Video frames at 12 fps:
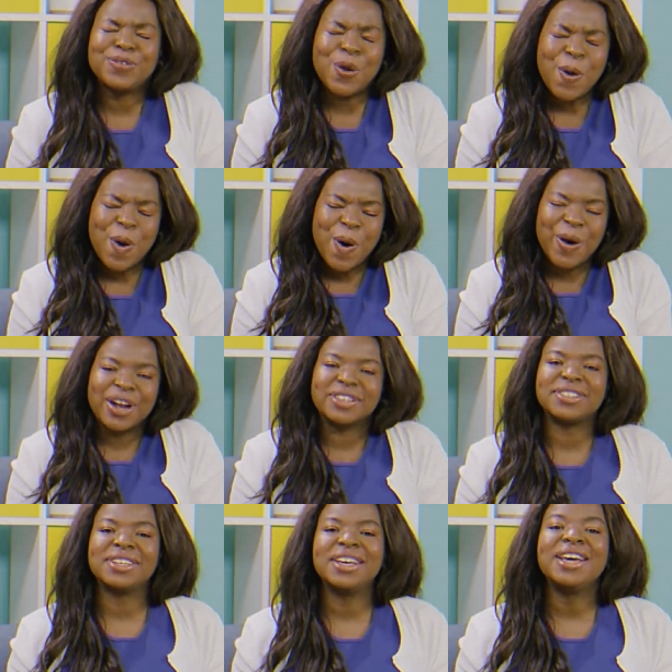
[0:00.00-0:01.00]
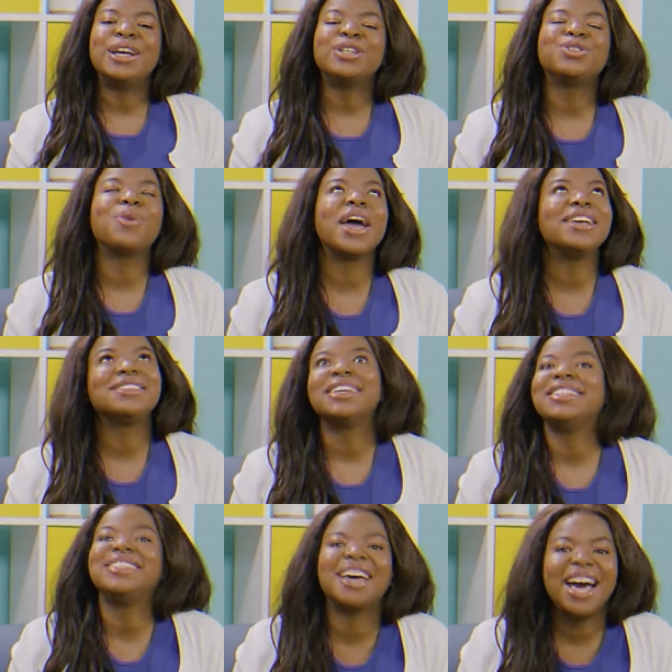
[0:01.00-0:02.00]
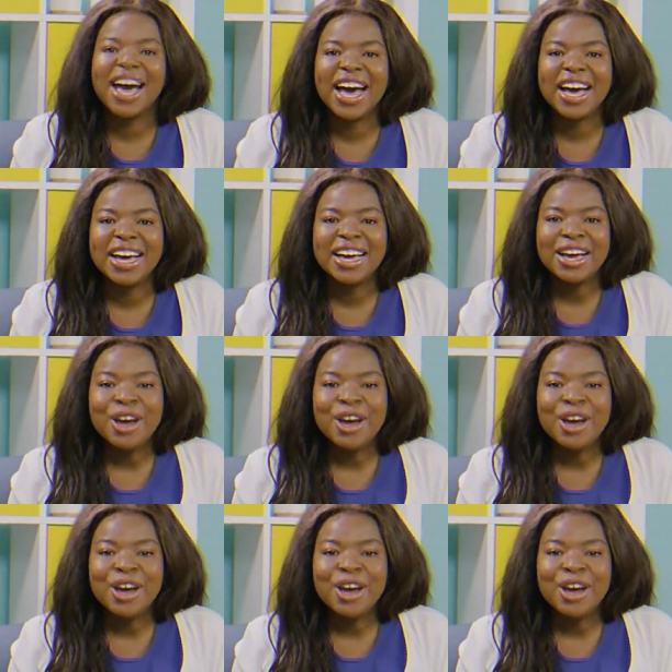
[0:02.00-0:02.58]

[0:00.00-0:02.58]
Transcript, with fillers: Of course. Twice? Duh.